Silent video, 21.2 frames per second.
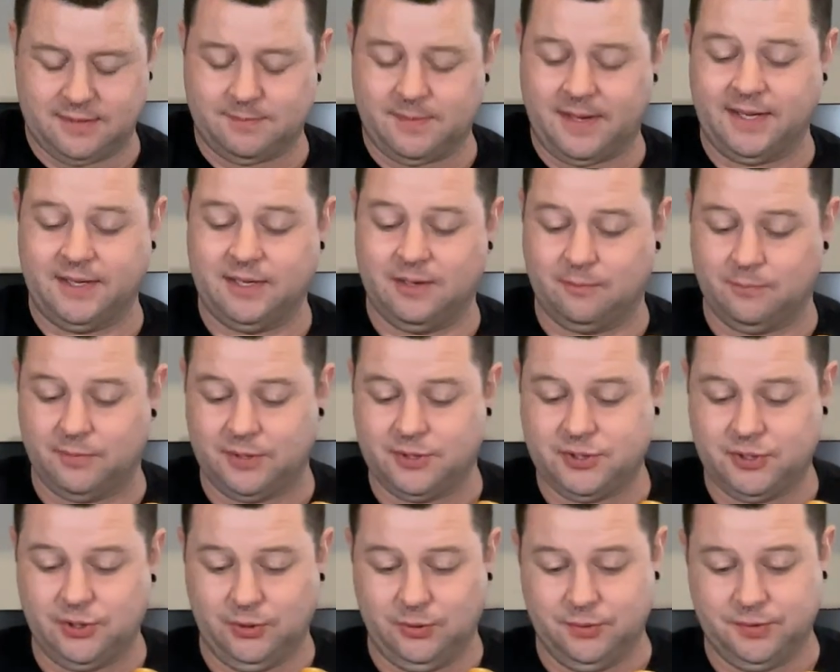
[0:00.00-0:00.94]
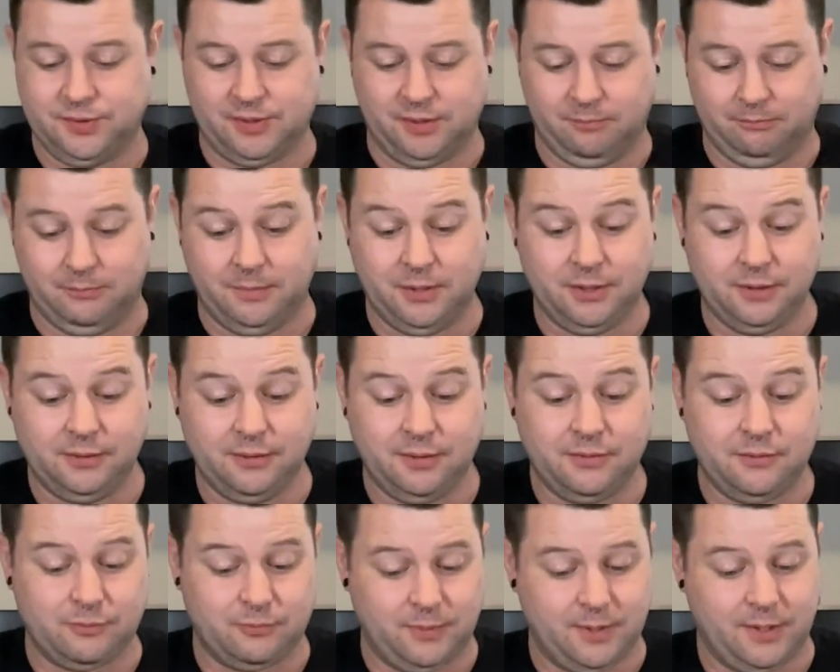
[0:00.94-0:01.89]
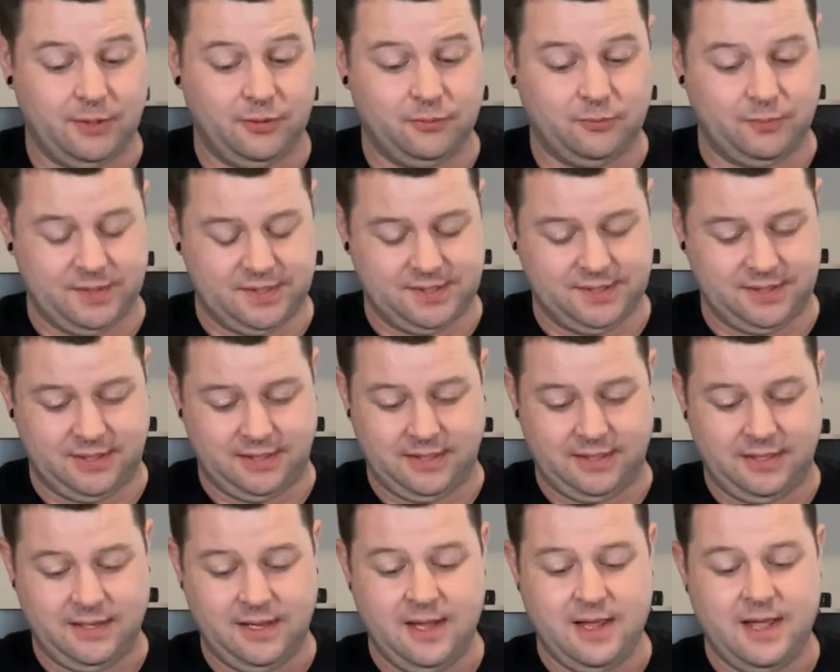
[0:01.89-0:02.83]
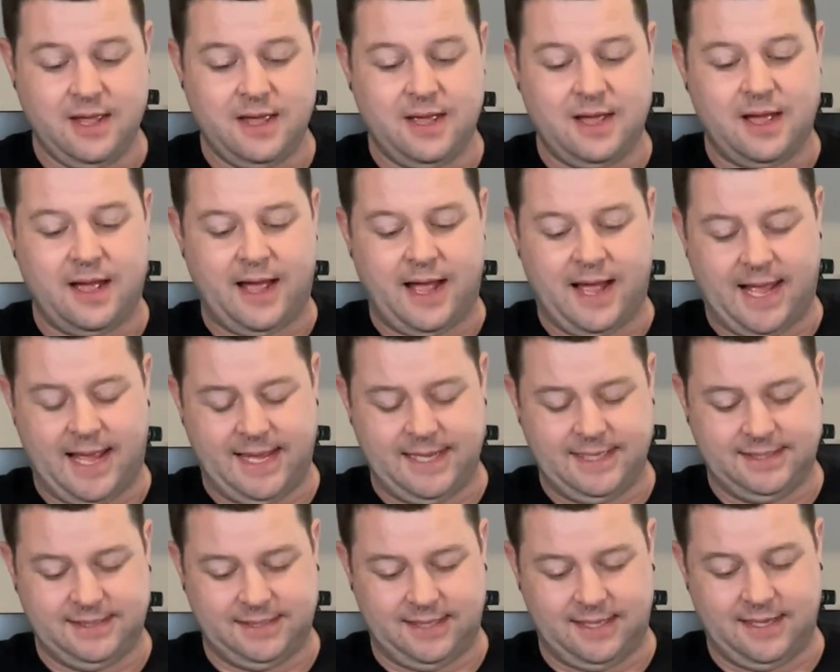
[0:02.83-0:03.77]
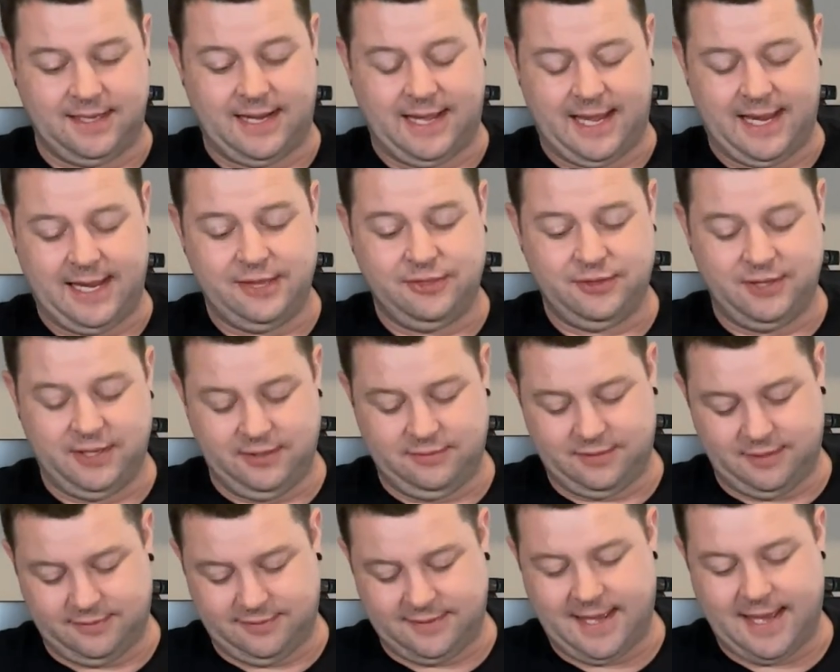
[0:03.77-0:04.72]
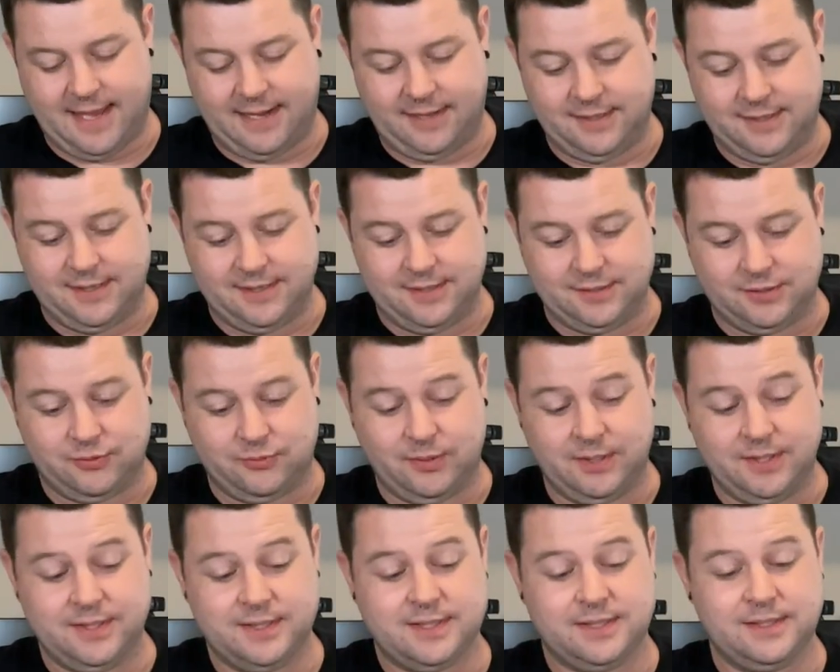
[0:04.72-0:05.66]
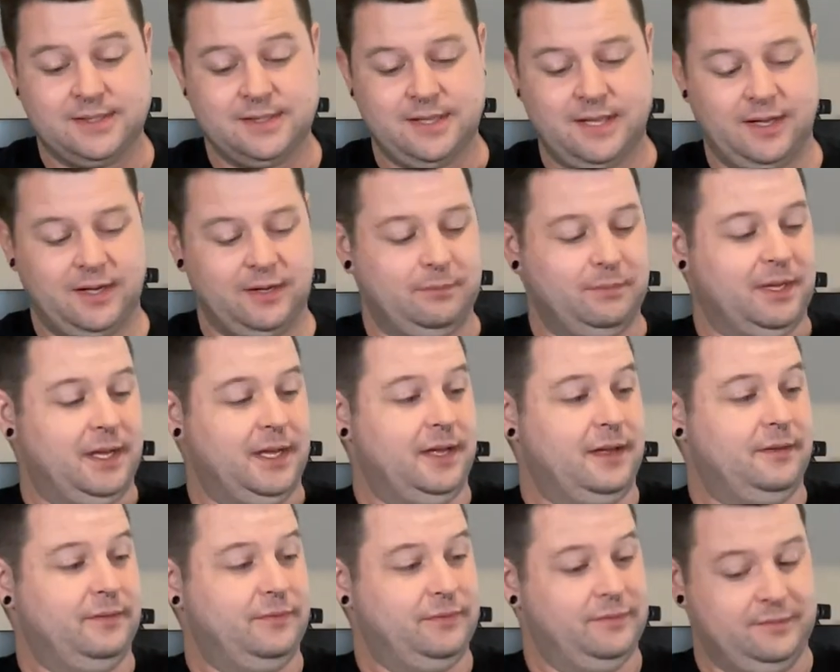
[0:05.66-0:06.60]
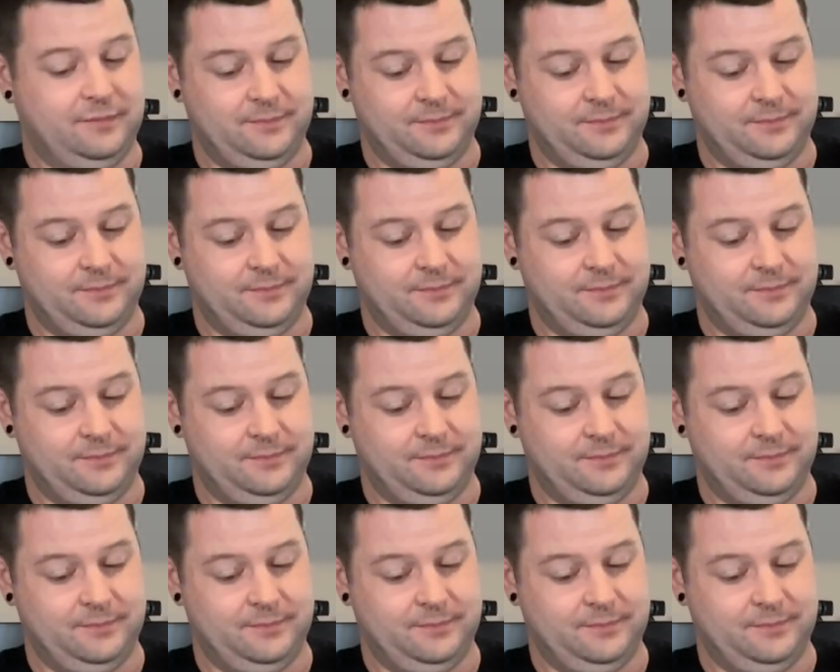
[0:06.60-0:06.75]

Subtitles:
my number 2. So middle of the road whiskey. I said I think that is Crittenden's Cut Above.